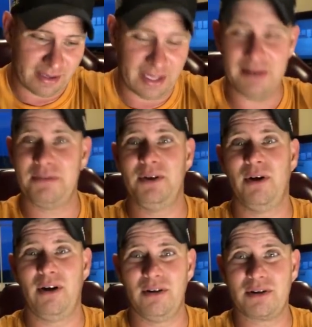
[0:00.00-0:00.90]
give you
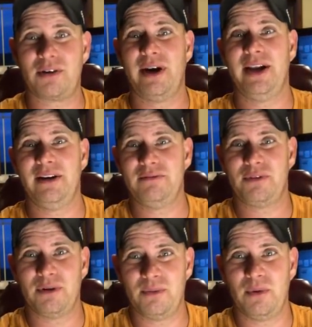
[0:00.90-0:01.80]
all credit
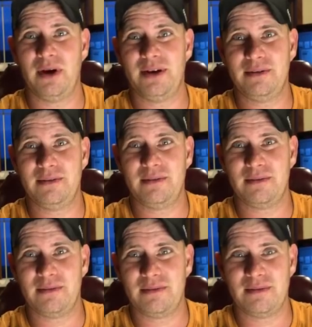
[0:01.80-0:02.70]
for what
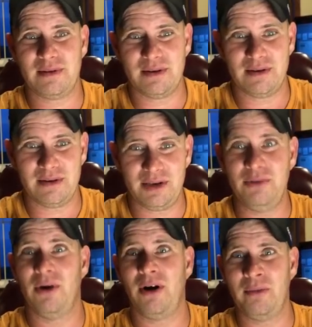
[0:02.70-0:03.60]

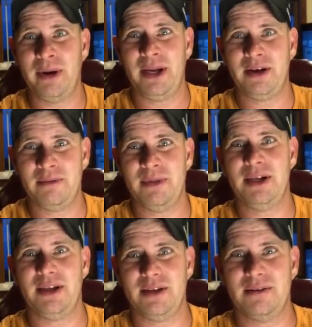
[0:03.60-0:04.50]
you all mean to
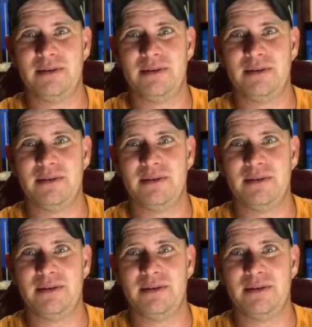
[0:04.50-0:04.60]
me.